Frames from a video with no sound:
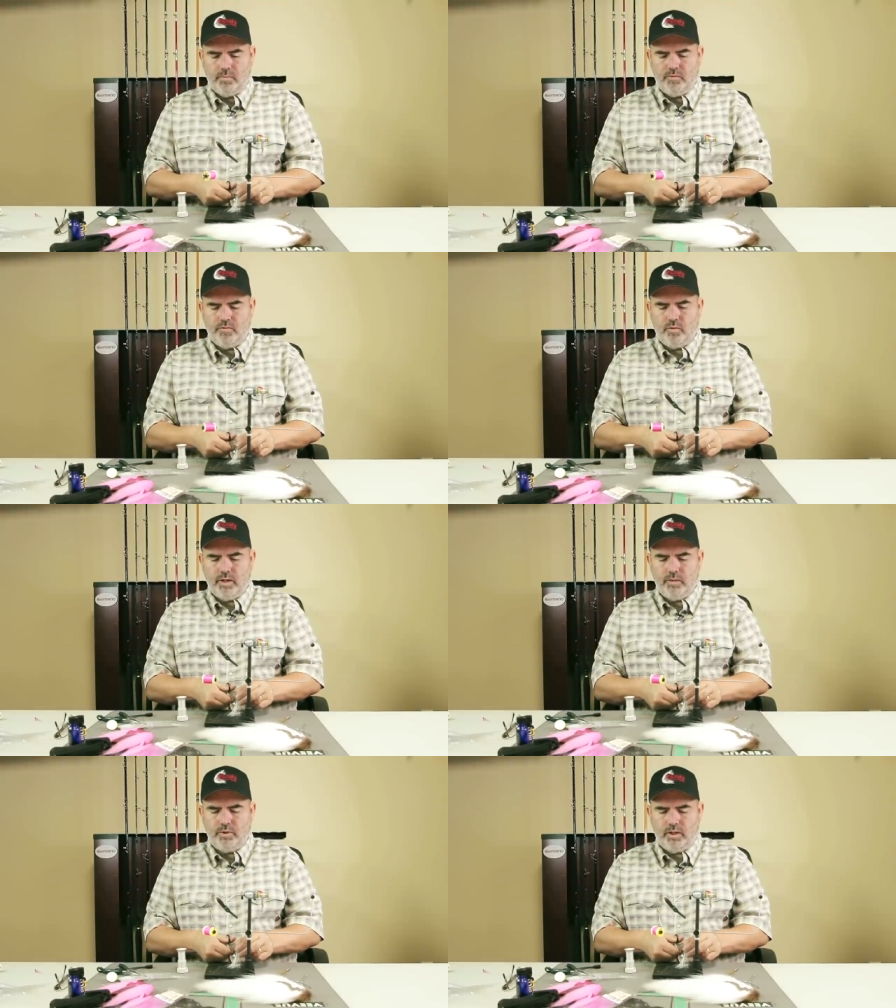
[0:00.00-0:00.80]

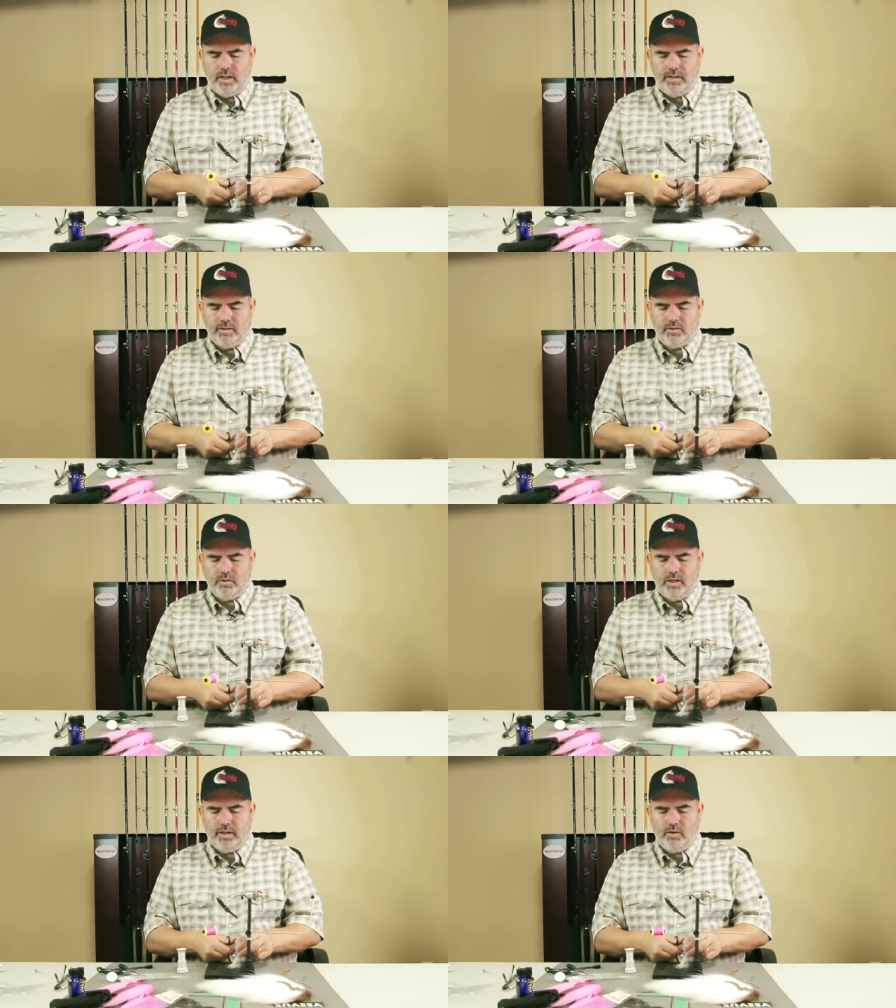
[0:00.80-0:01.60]
before I apply it
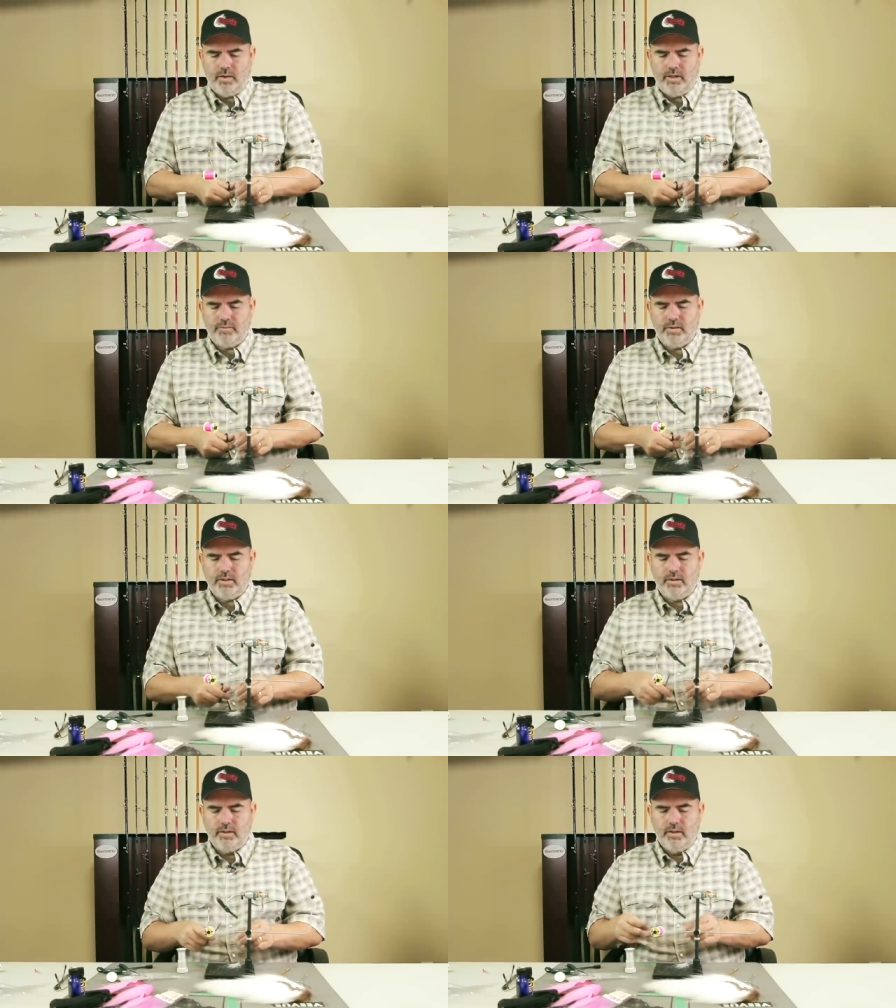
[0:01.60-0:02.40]
so that I don't have
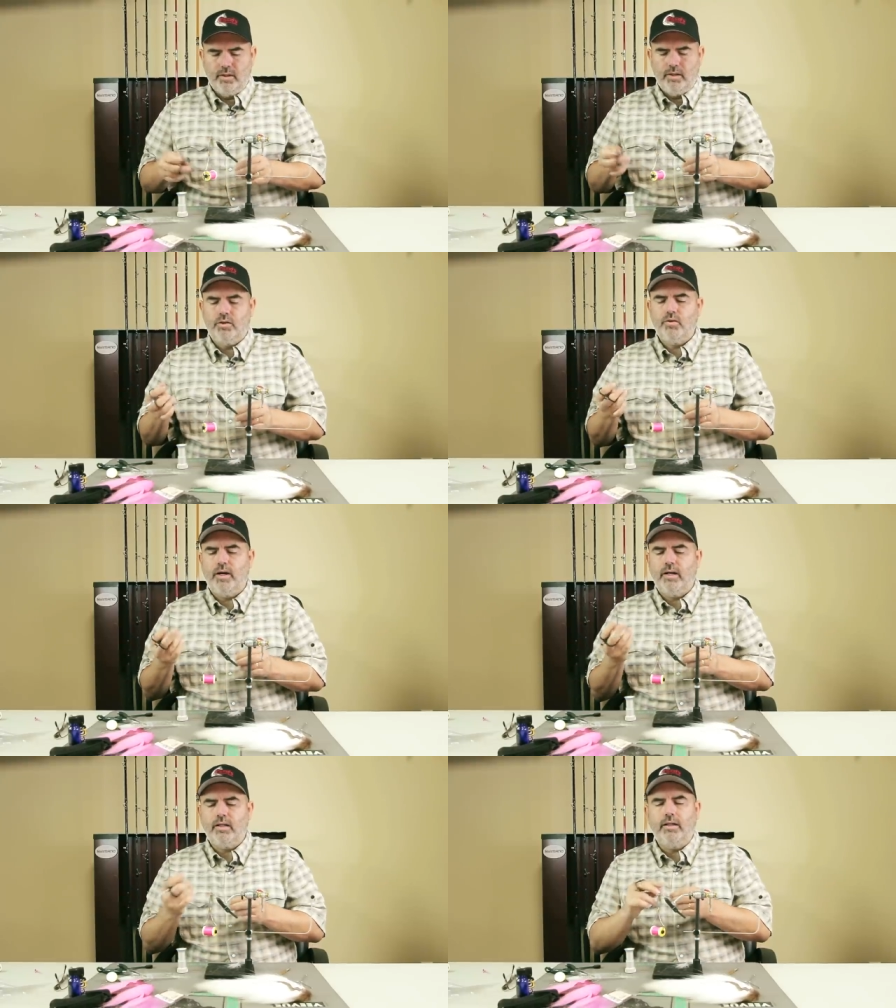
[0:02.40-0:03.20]
to
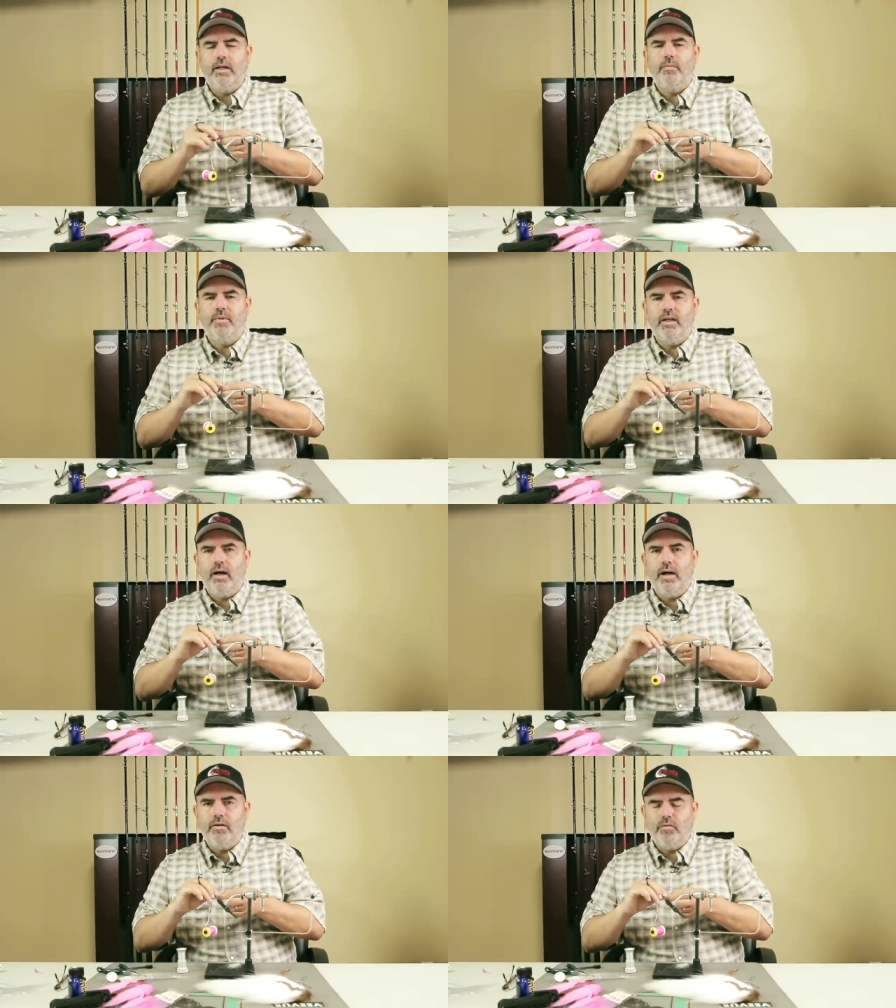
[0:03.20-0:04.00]
try to clean up the
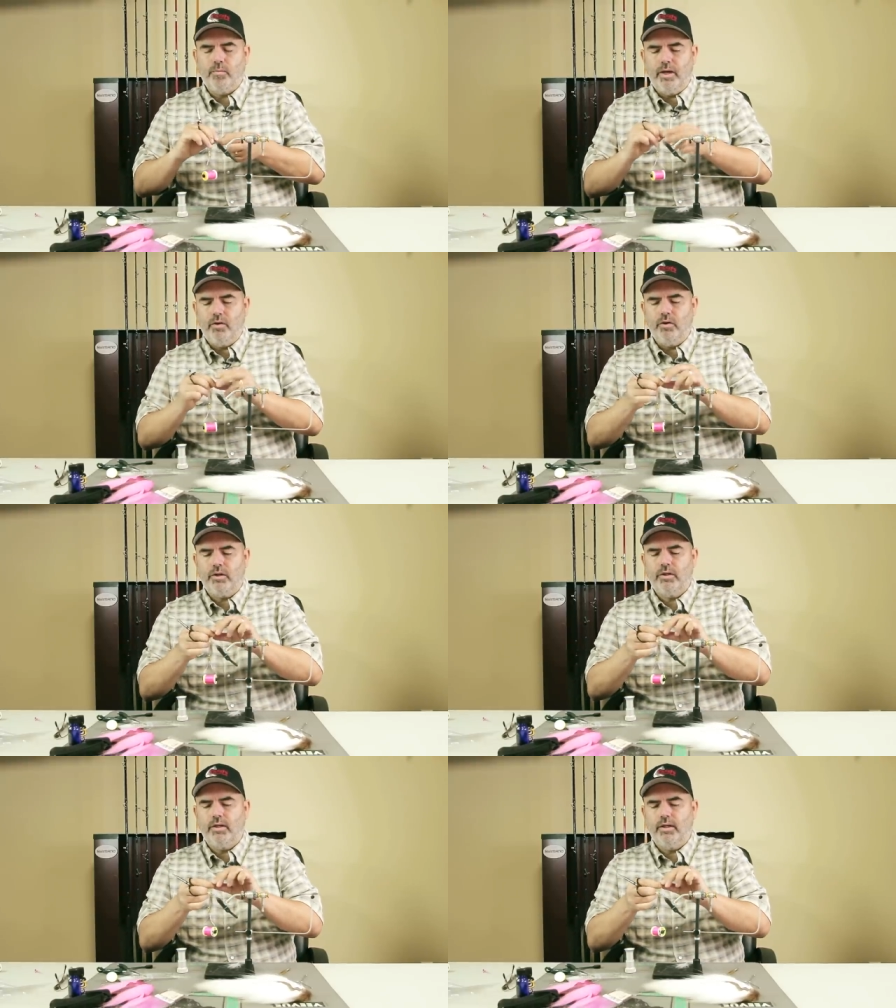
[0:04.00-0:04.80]
eye of my
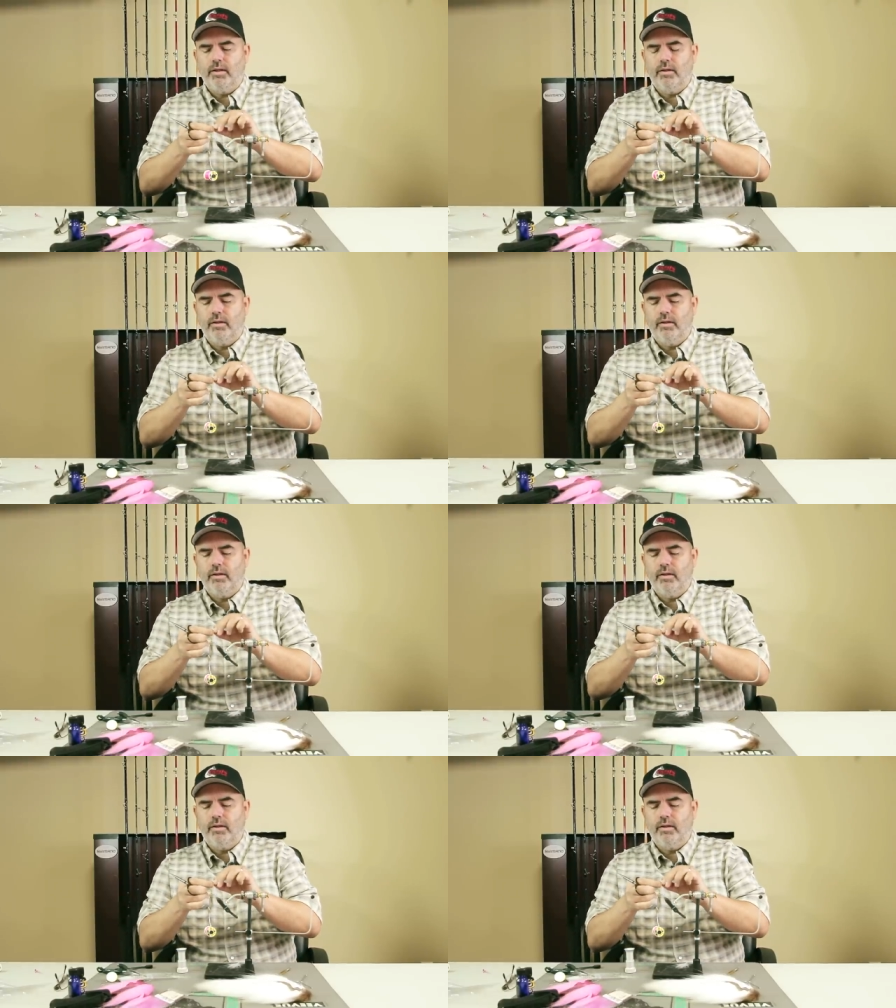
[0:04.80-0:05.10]
hook uh,